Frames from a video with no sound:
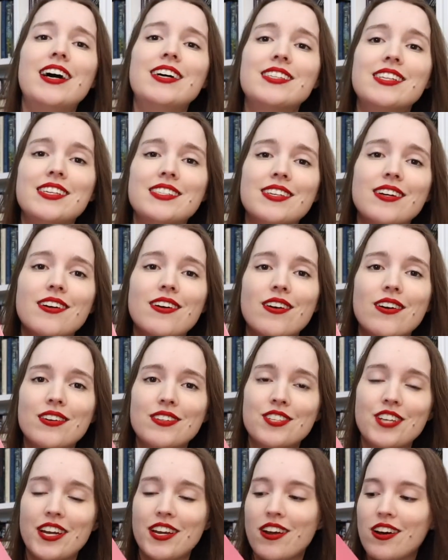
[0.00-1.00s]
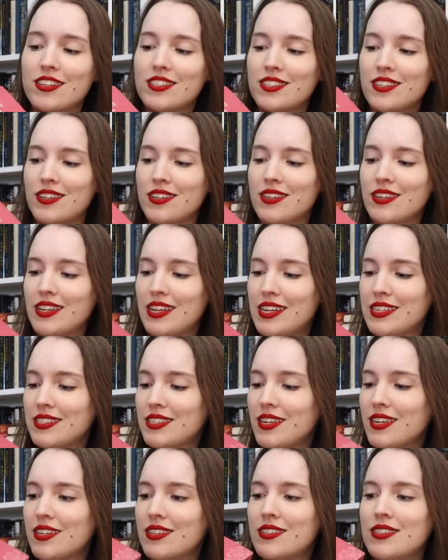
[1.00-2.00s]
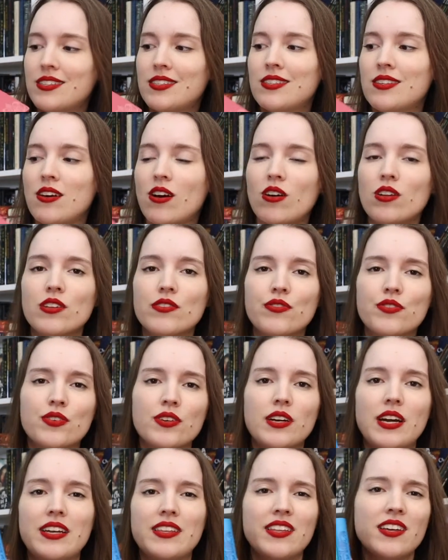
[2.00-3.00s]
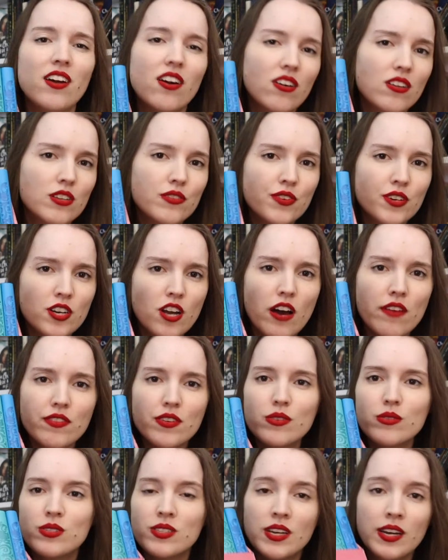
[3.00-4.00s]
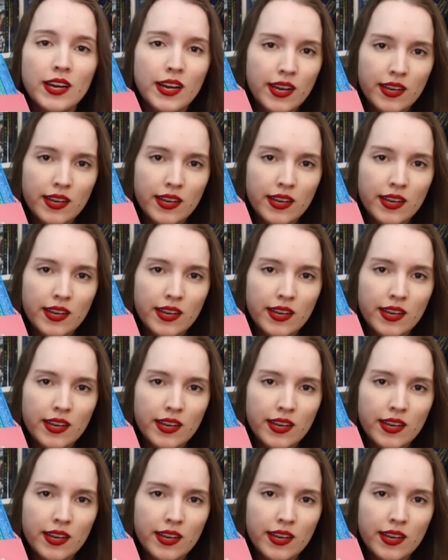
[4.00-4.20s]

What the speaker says: These are Jane Austen classics, I think all of her novels.